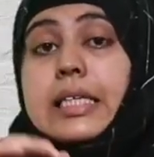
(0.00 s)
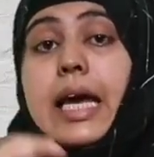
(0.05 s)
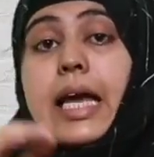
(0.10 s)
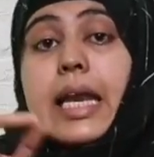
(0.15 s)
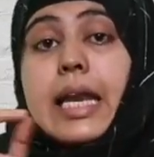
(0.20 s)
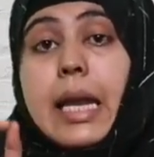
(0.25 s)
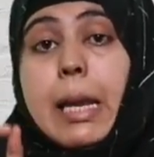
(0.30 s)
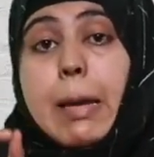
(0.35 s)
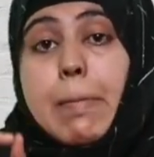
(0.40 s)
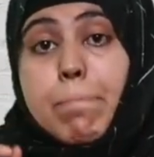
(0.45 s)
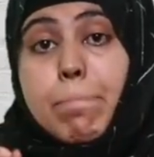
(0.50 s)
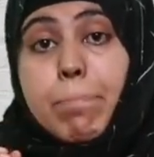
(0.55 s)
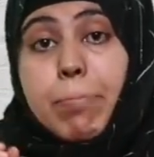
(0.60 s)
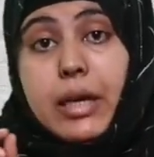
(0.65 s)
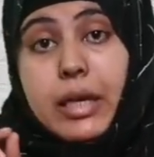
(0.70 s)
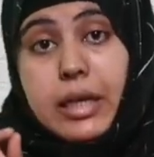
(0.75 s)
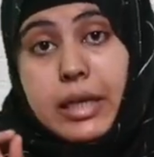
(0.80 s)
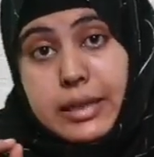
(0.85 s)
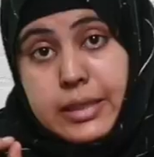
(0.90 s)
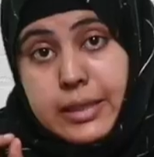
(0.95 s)
an
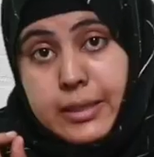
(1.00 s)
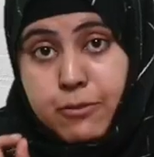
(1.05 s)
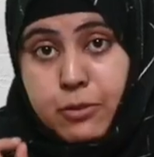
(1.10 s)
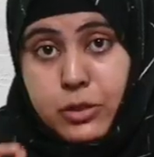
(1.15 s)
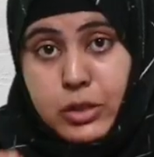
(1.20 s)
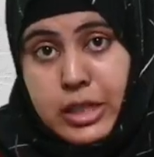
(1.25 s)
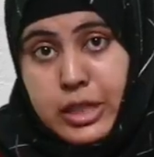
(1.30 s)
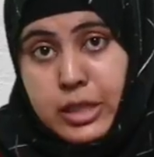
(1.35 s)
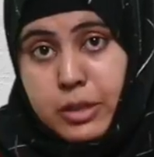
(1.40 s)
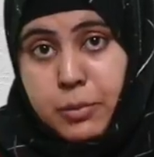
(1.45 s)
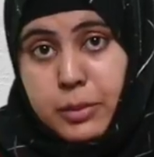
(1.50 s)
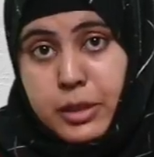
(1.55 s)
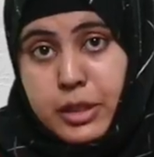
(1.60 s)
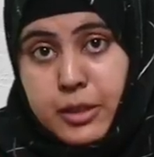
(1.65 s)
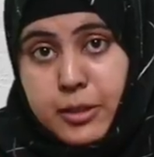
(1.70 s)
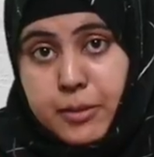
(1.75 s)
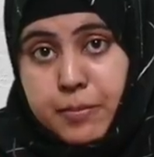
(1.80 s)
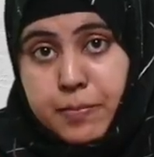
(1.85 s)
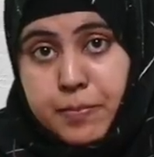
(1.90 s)
imperative statement.